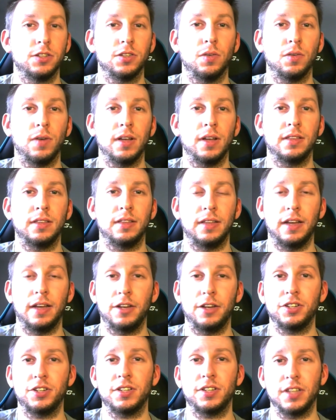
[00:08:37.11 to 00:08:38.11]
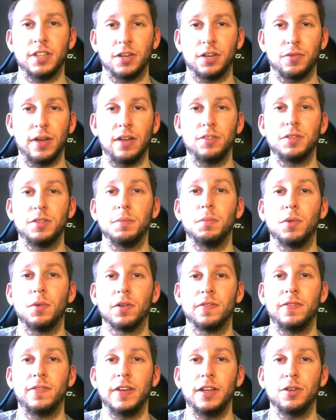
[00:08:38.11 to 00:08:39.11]
So other than that, just stick around.
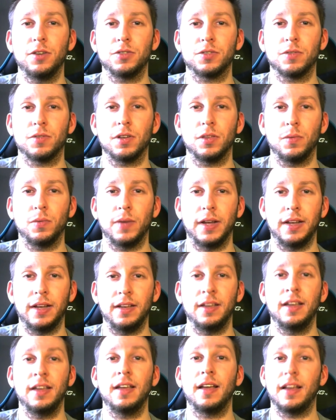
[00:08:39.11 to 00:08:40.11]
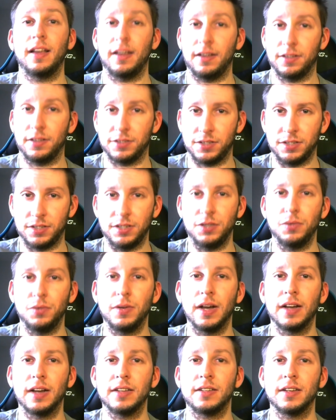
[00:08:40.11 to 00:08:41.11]
More videos are on the way, and I'll see
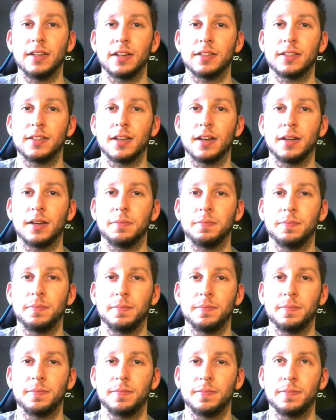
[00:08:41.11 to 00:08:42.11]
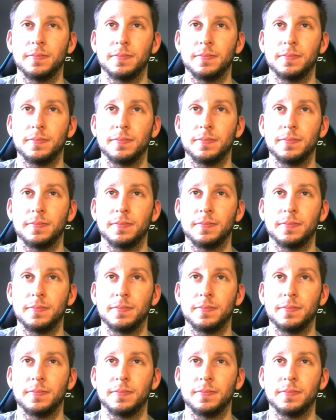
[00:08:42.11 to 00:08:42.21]
you guys next time.